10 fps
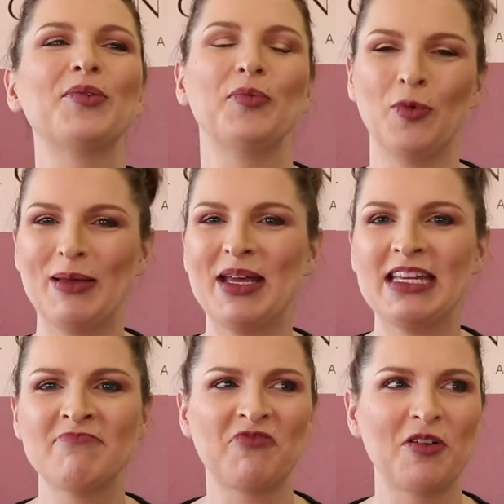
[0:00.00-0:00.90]

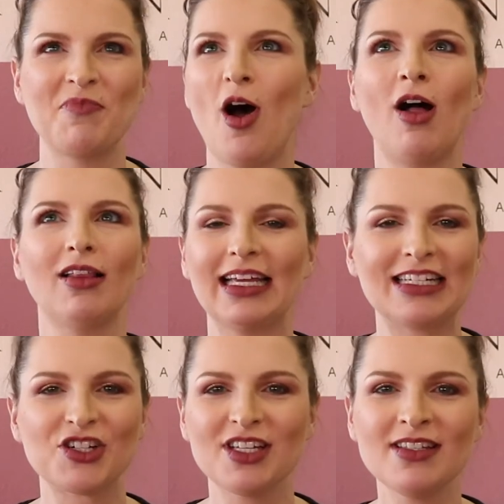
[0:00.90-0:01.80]
women from all
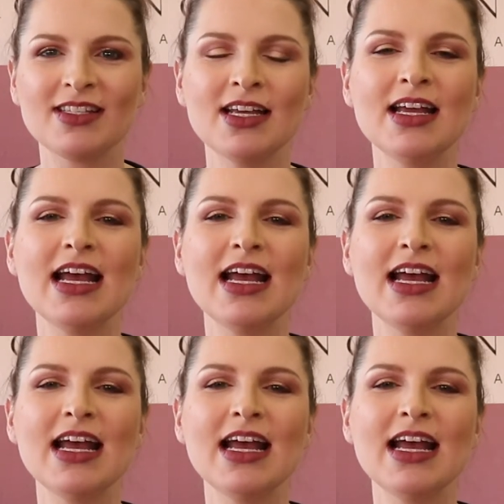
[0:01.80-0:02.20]
ages.